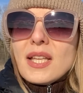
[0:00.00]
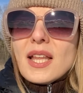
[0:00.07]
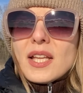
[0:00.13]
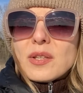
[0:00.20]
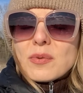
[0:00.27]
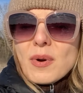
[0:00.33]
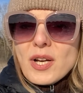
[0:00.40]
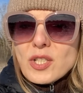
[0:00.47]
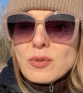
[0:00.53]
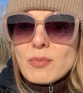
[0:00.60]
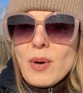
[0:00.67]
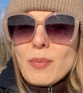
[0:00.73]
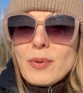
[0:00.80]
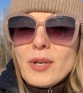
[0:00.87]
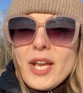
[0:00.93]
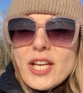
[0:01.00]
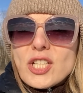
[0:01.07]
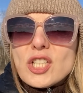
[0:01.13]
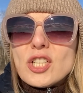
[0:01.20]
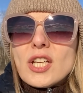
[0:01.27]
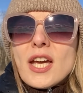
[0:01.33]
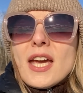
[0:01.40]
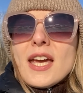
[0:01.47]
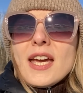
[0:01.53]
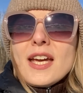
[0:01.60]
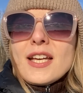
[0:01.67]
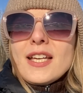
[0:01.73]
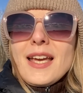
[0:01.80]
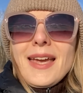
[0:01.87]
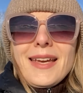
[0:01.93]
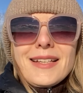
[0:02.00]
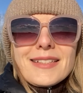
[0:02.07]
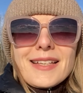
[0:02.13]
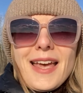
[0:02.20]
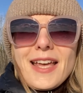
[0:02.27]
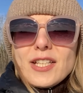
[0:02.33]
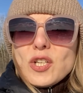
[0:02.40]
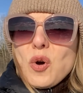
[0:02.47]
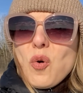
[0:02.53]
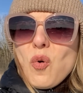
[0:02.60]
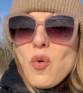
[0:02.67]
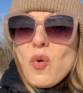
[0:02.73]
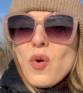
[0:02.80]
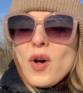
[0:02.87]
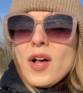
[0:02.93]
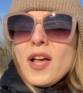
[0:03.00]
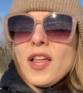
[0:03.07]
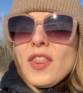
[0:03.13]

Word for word: That Russian population is at awe,